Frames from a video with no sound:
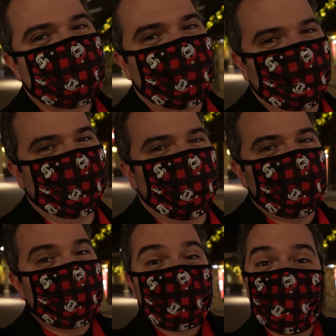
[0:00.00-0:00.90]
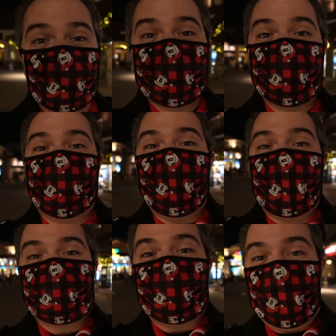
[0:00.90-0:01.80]
sharing it all with you. Until
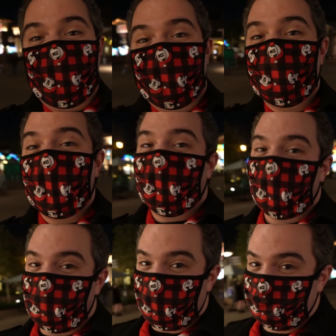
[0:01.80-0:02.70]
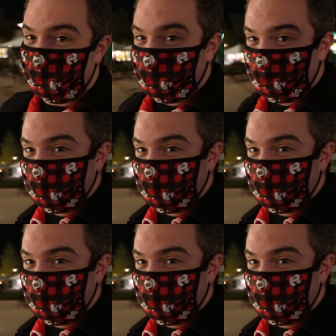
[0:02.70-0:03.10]
next time, have a magical